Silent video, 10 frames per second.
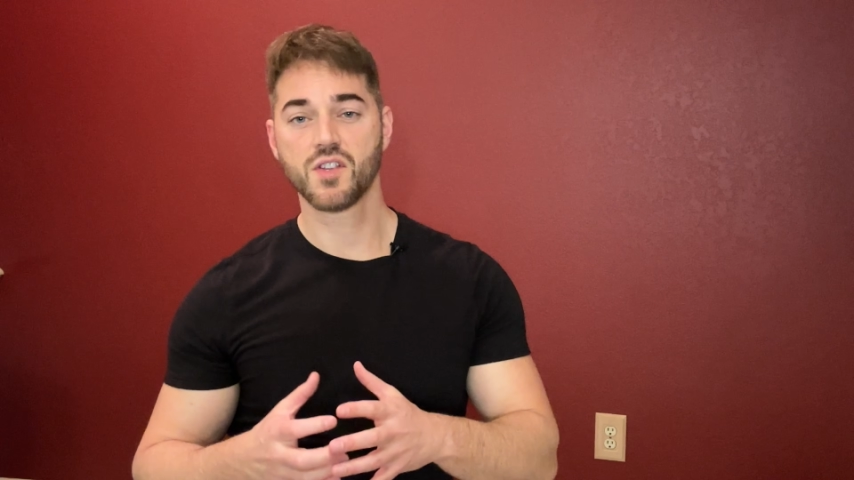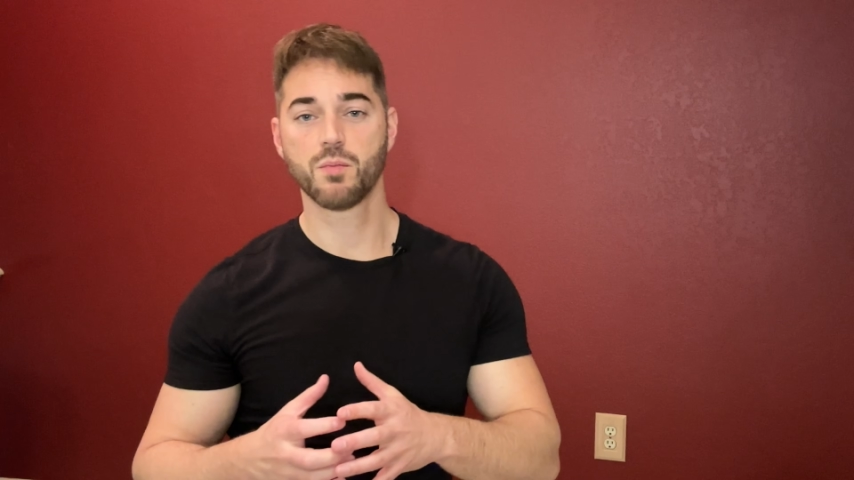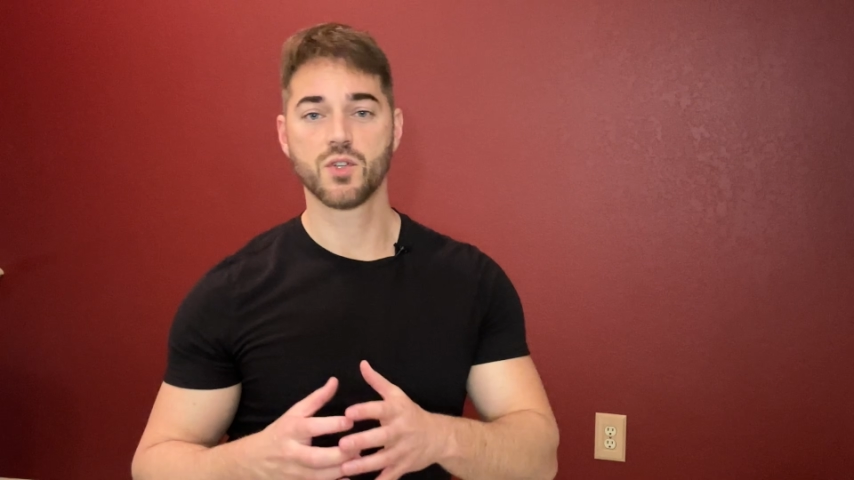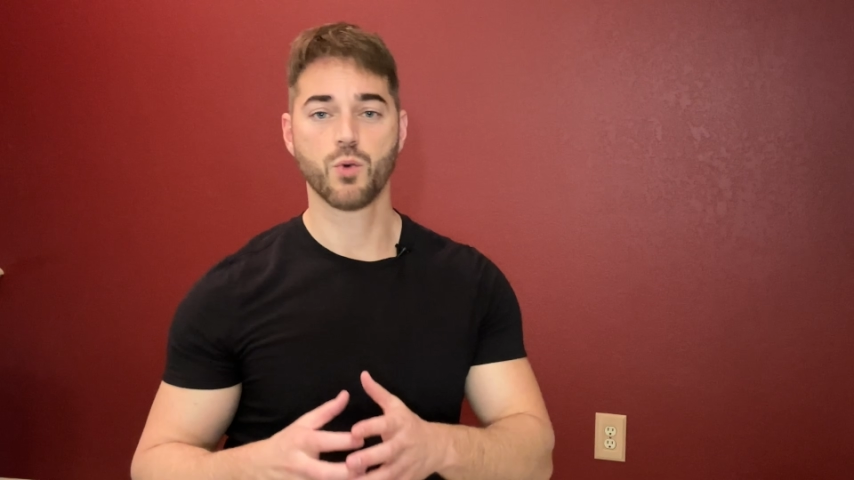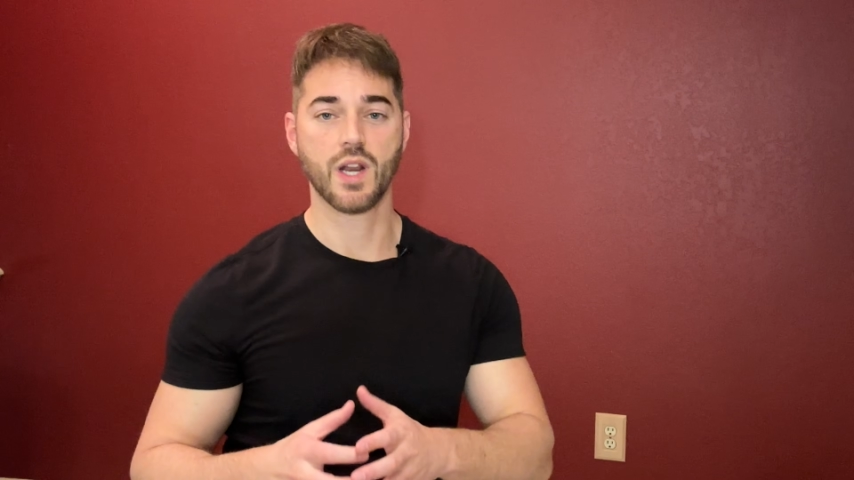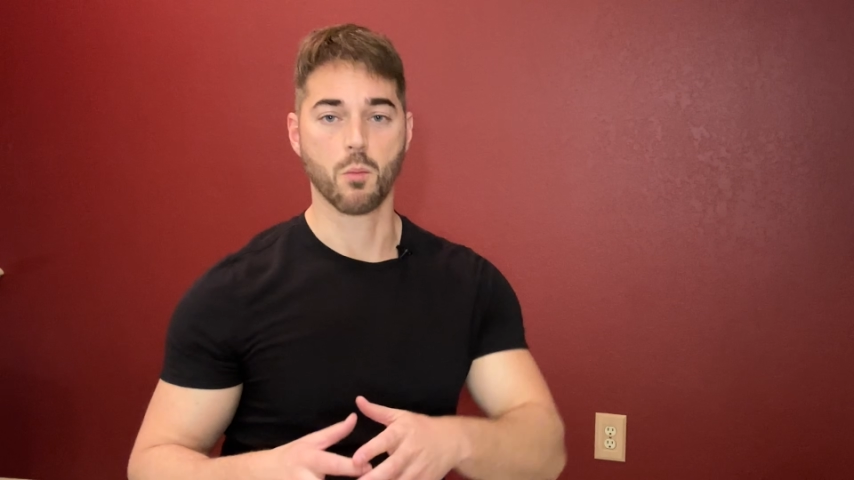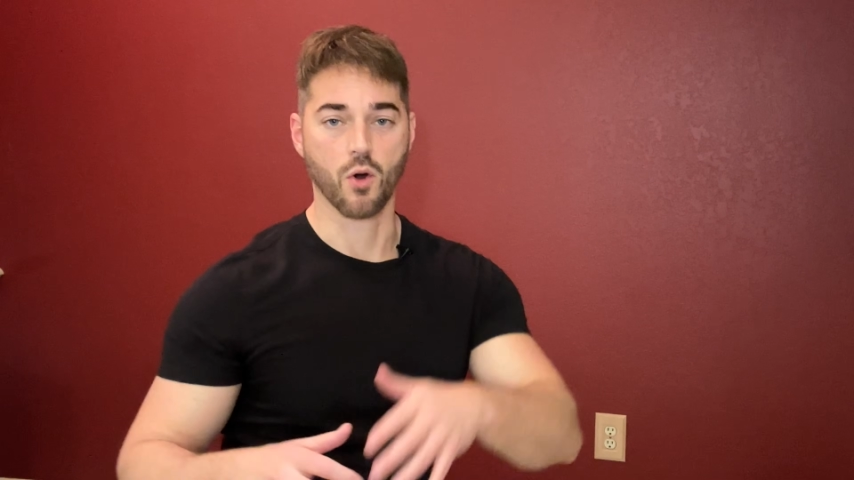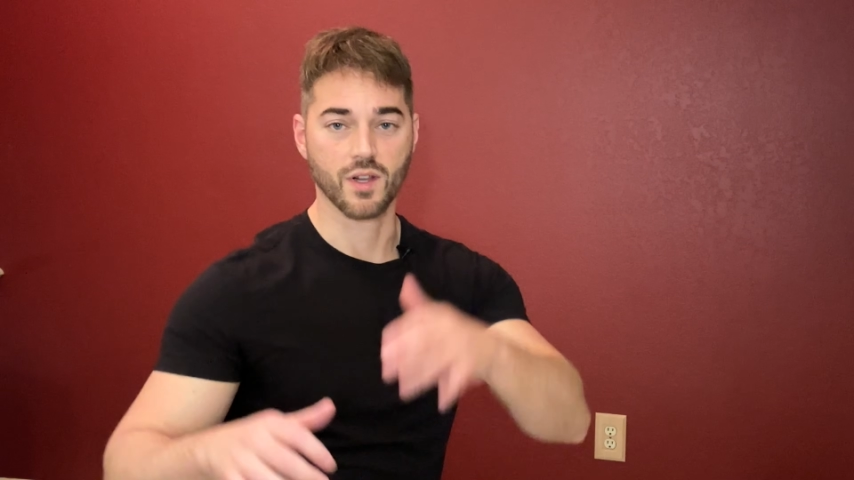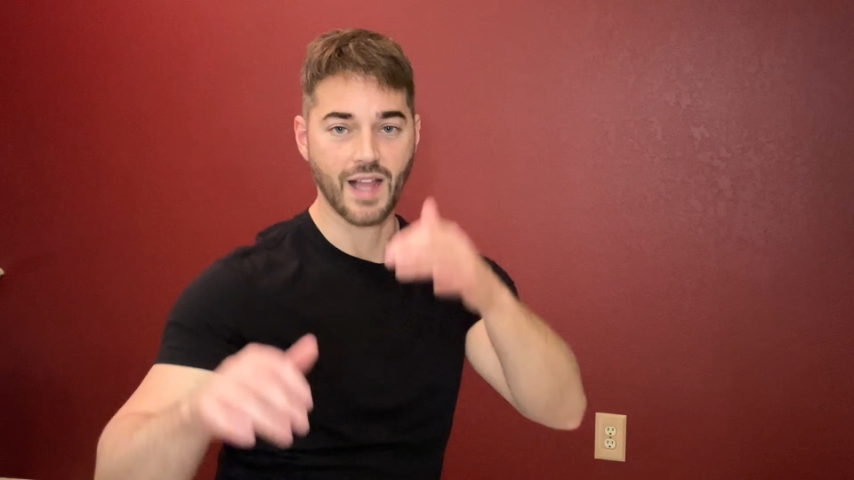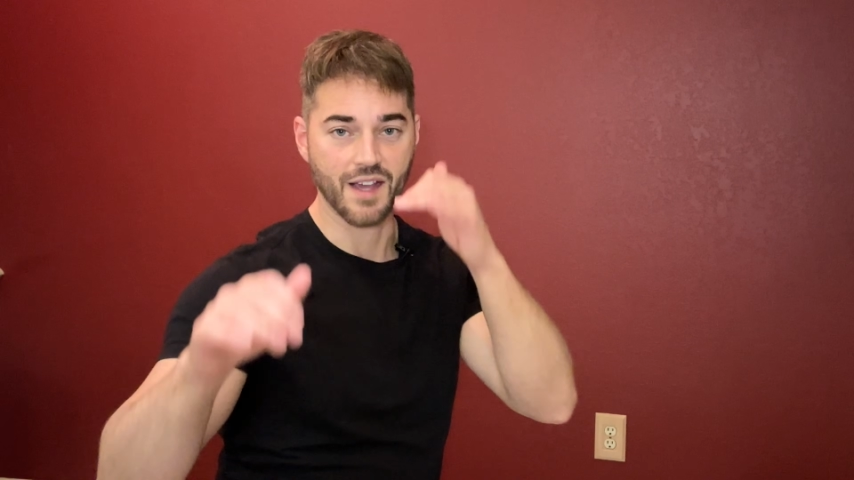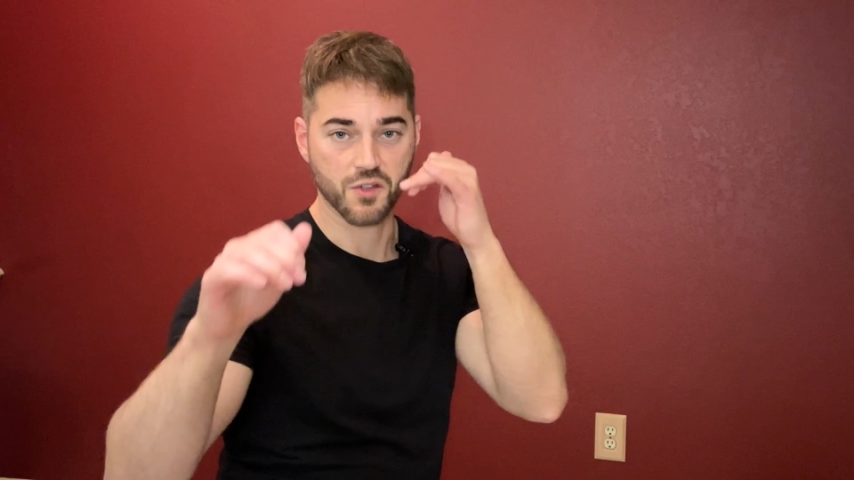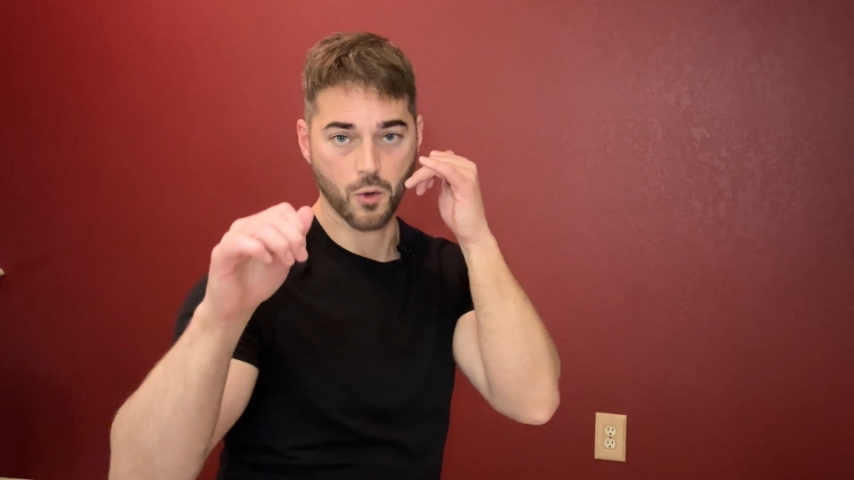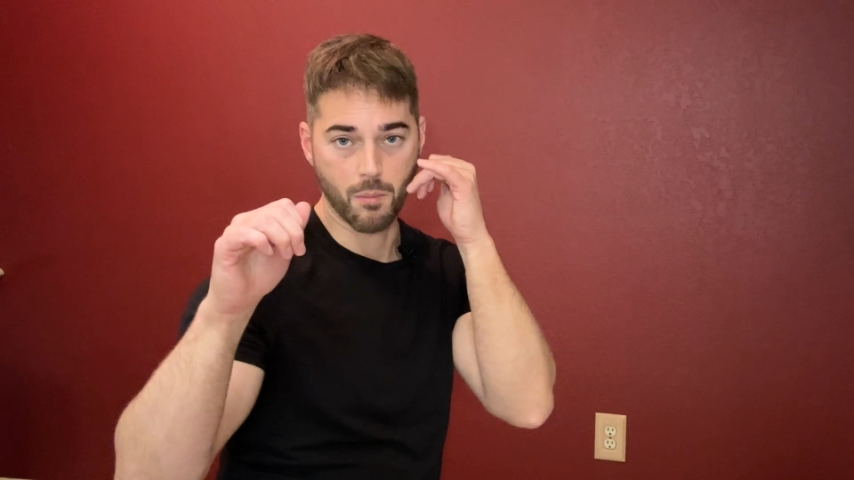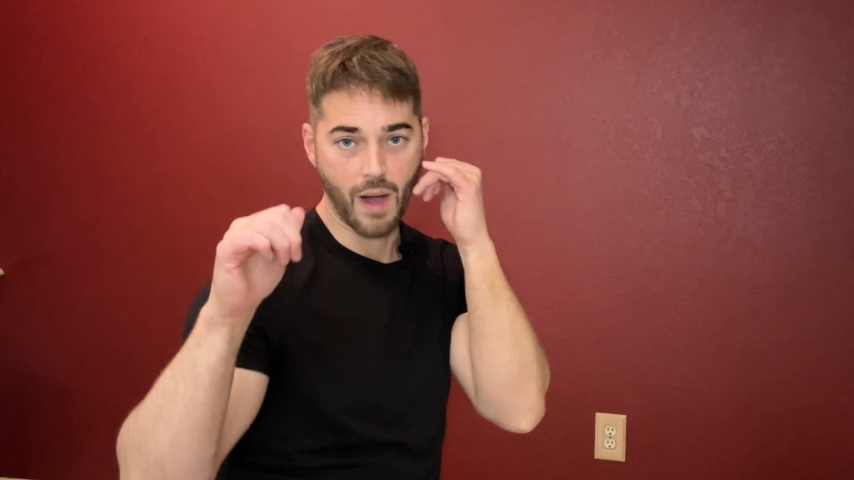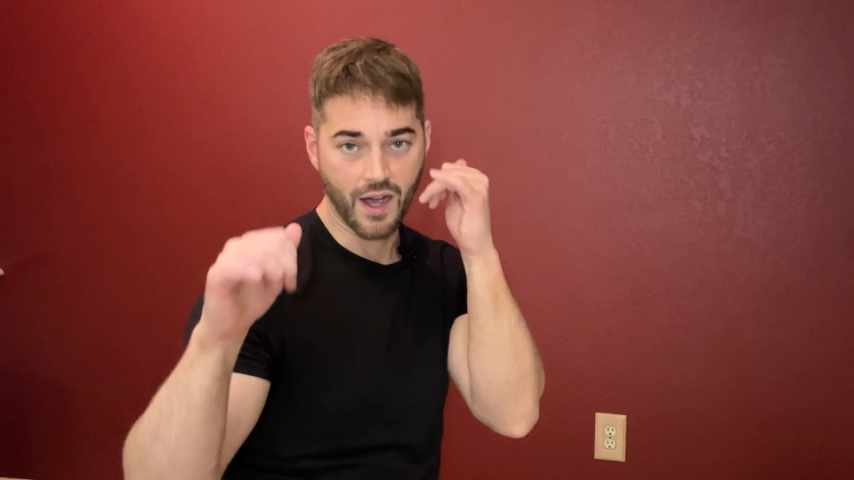between a more classical
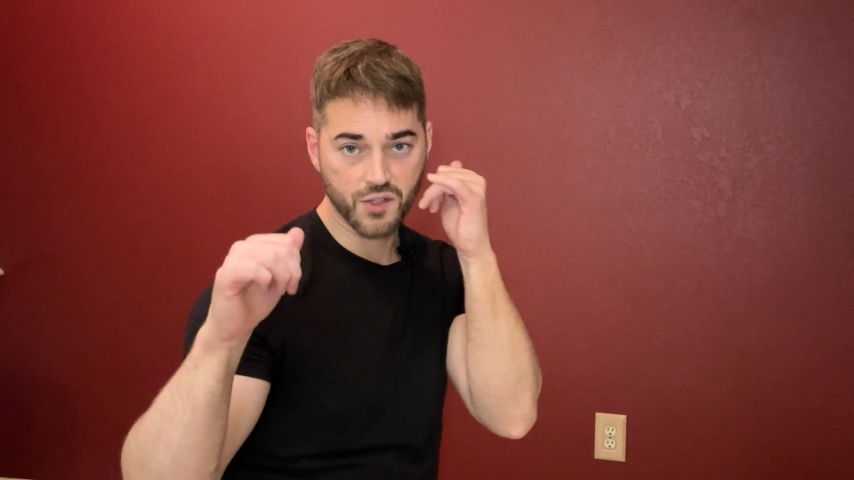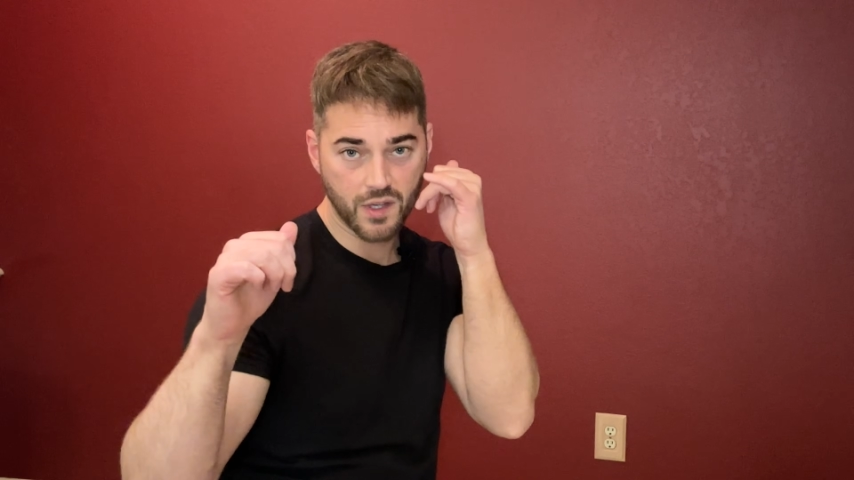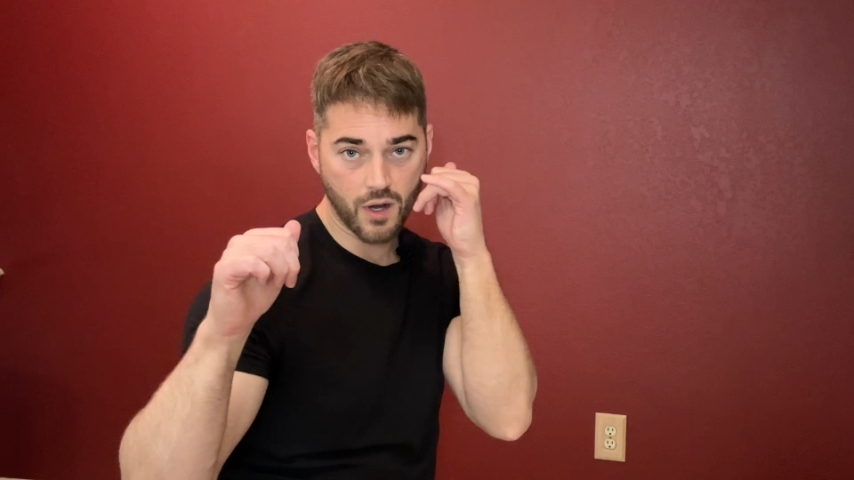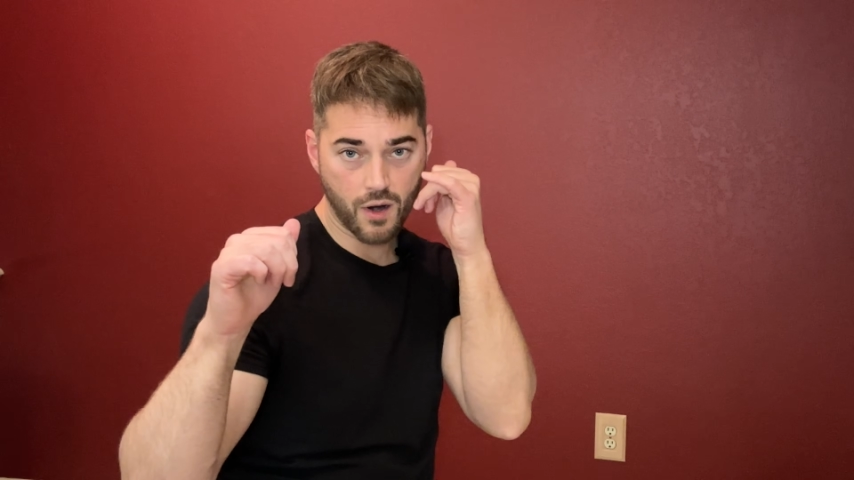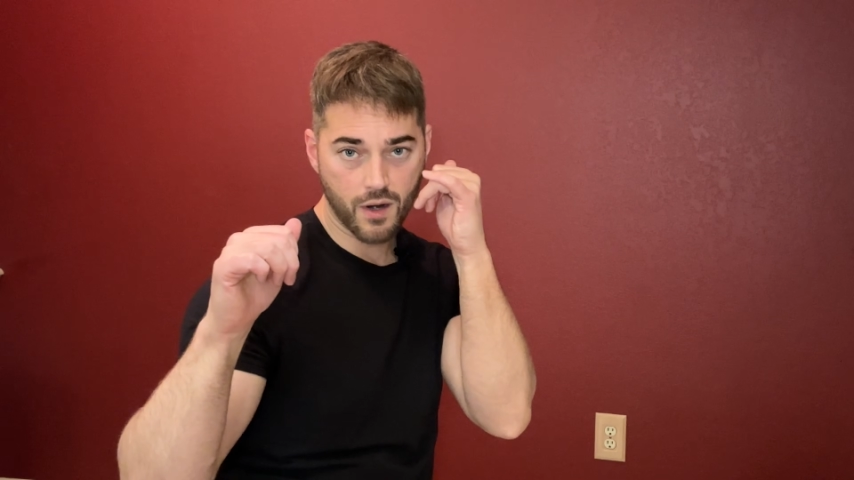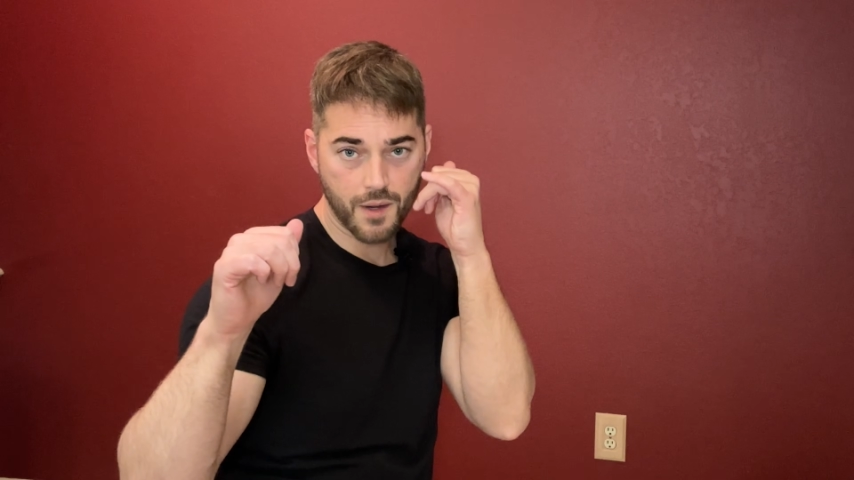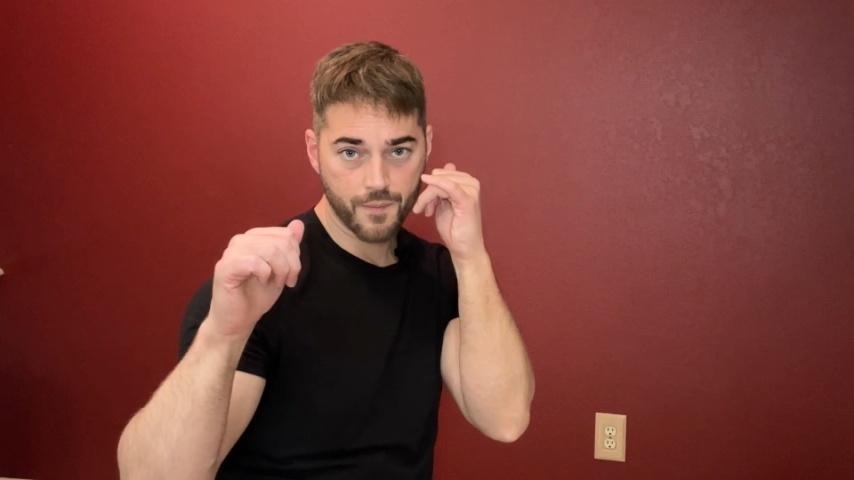boxing guard,